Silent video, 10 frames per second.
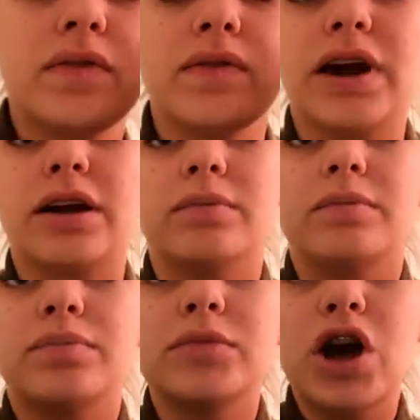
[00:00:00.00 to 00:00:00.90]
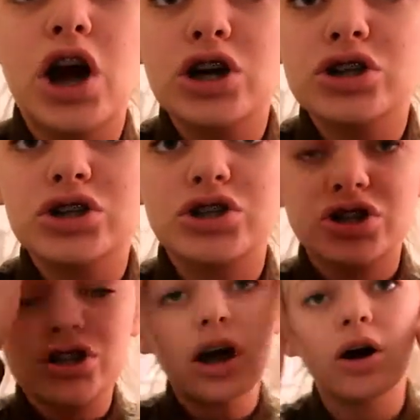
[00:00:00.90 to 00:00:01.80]
There.
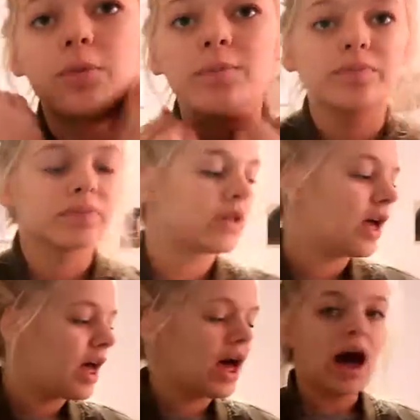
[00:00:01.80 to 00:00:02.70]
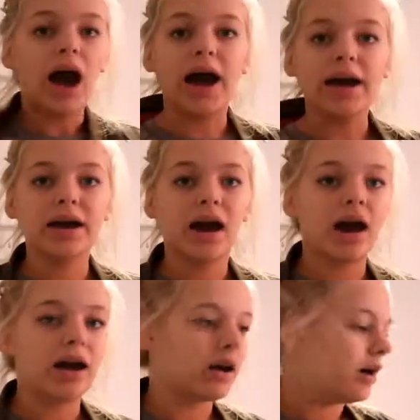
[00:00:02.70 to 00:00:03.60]
So, I
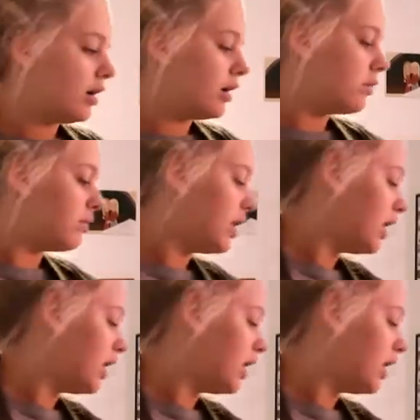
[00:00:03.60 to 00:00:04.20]
got, um,